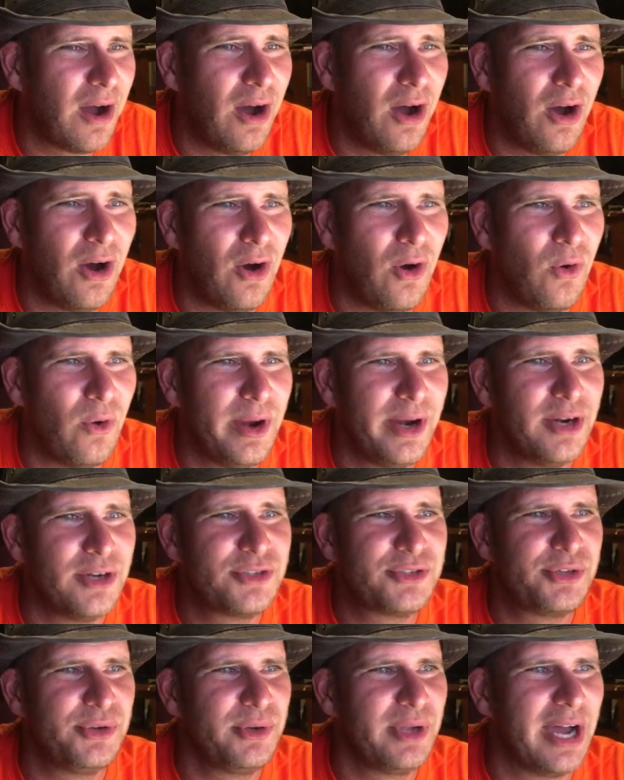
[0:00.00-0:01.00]
Oh,
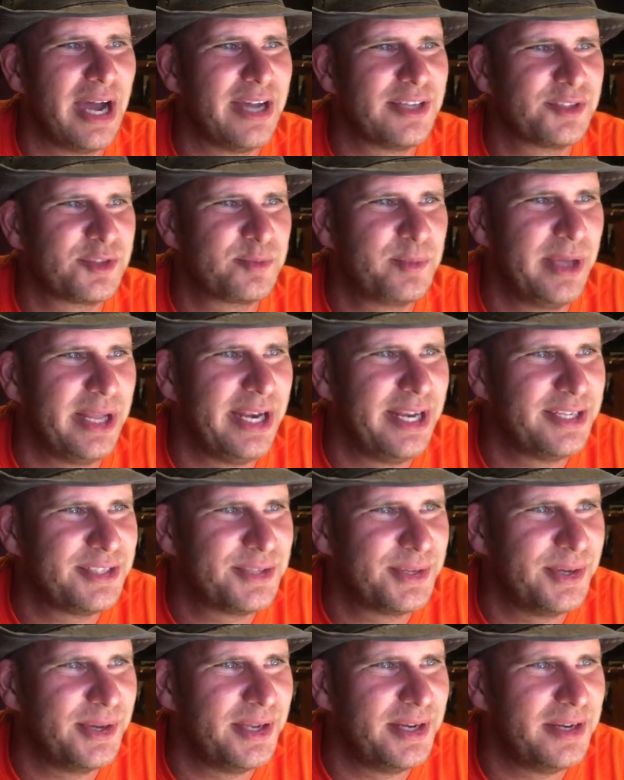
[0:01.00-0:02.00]
here's 2 guys that's been
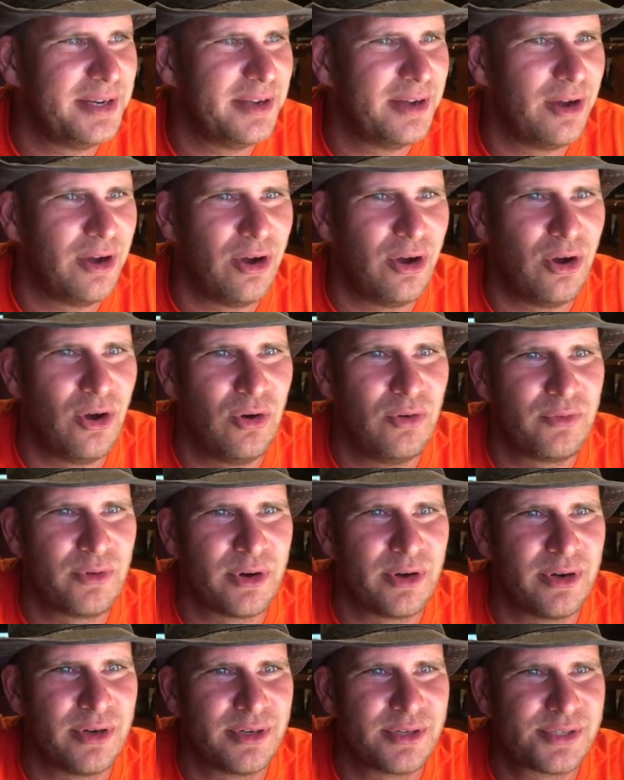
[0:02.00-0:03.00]
into it
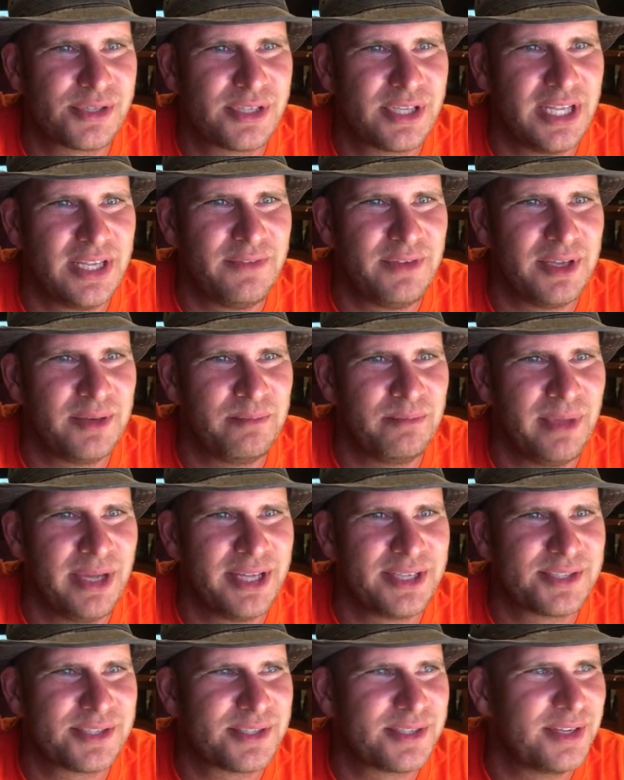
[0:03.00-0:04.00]
over Stevie
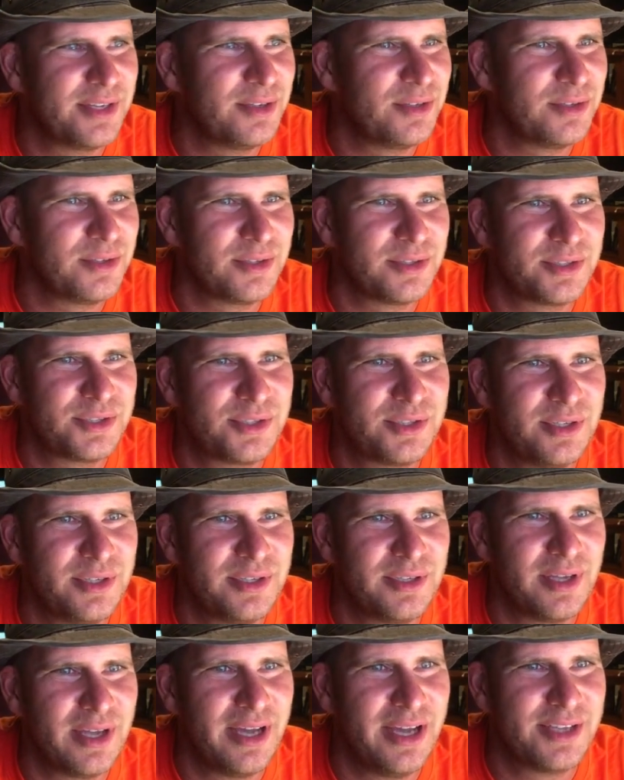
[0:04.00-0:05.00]
admits still
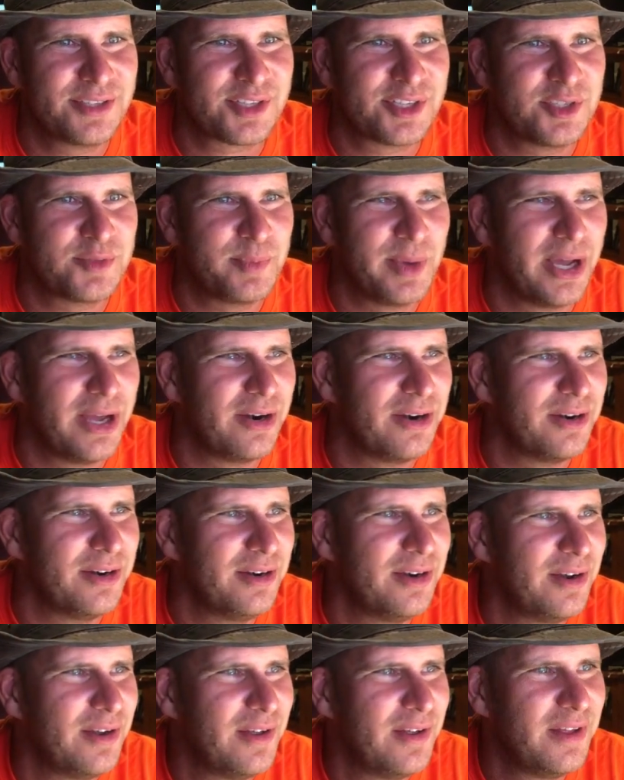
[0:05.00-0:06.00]
Husky's
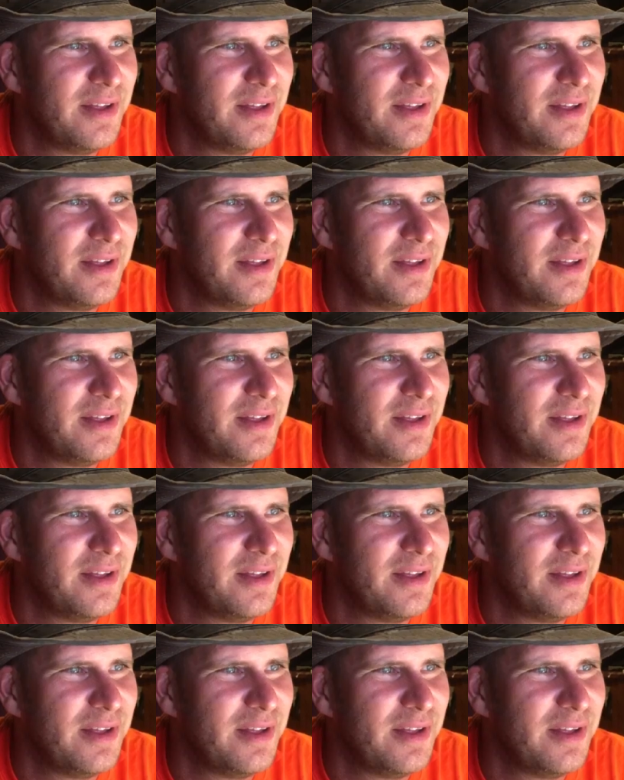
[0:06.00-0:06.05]
better.